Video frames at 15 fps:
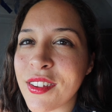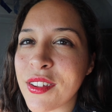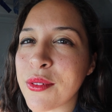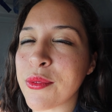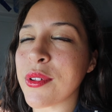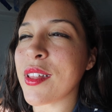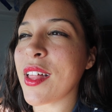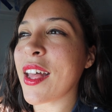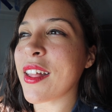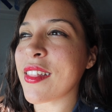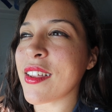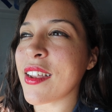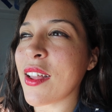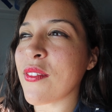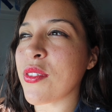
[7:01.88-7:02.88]
to relax
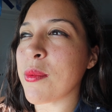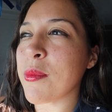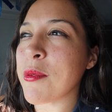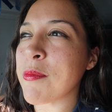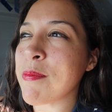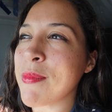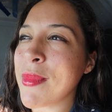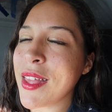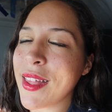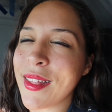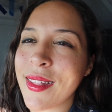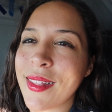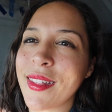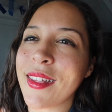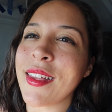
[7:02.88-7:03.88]
and have some
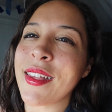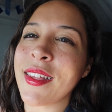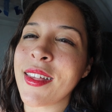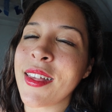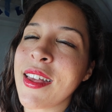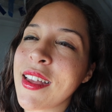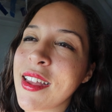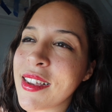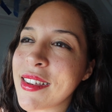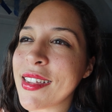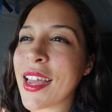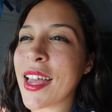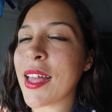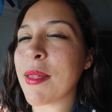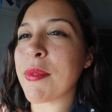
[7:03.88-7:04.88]
amazing
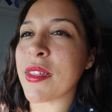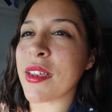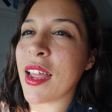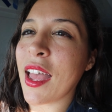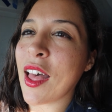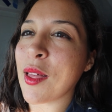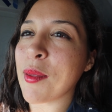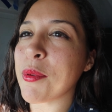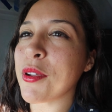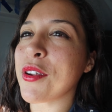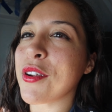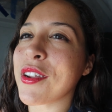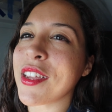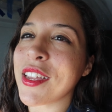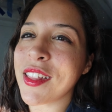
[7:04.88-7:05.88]
times in
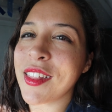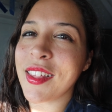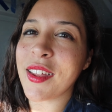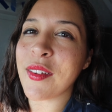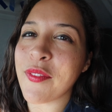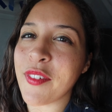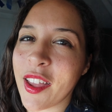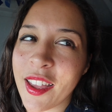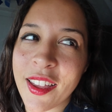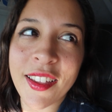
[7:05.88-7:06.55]
Albuquerque and Santa Fe.